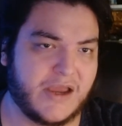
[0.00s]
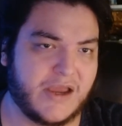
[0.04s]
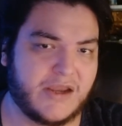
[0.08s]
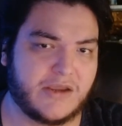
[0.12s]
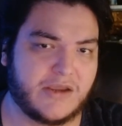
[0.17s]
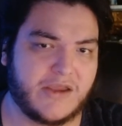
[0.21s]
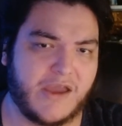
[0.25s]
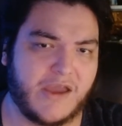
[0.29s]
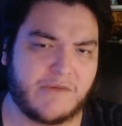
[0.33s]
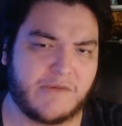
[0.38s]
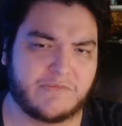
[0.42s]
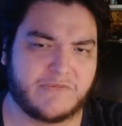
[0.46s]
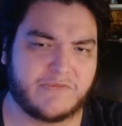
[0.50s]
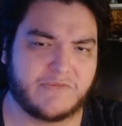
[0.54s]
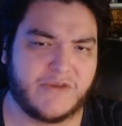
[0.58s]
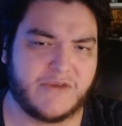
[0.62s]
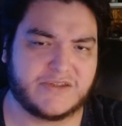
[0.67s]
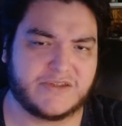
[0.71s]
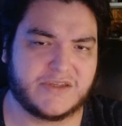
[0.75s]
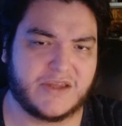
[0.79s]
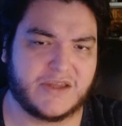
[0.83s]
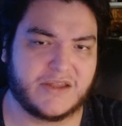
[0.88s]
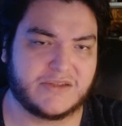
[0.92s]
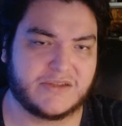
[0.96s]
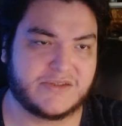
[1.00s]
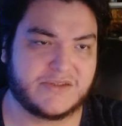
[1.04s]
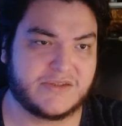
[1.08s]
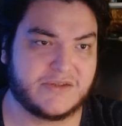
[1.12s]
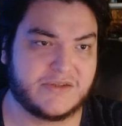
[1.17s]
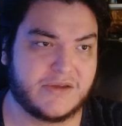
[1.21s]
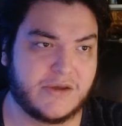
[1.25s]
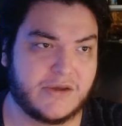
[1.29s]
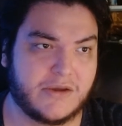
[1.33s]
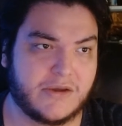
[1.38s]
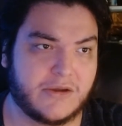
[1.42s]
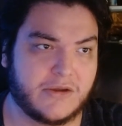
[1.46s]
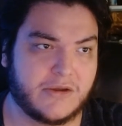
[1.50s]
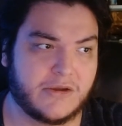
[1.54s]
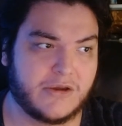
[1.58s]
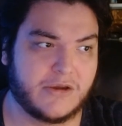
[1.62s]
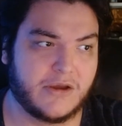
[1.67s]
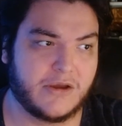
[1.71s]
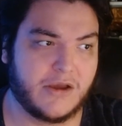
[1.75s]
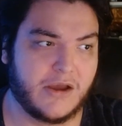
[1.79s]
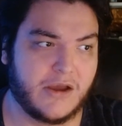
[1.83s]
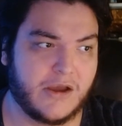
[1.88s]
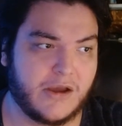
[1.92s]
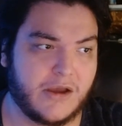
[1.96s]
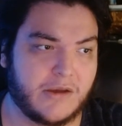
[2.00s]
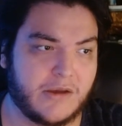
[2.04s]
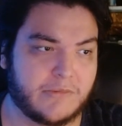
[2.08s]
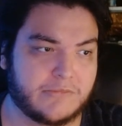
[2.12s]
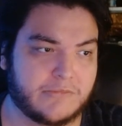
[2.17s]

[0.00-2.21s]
You can have them face against. Sorry